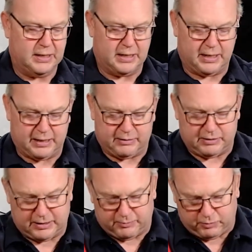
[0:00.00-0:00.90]
and
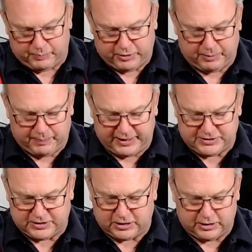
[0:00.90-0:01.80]
we'll put our
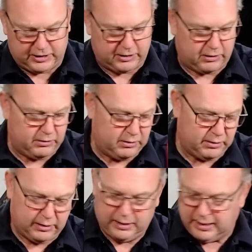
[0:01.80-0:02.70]
basin on here.
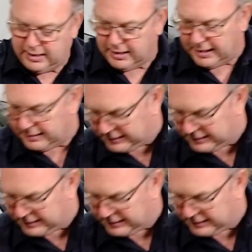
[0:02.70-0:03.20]
And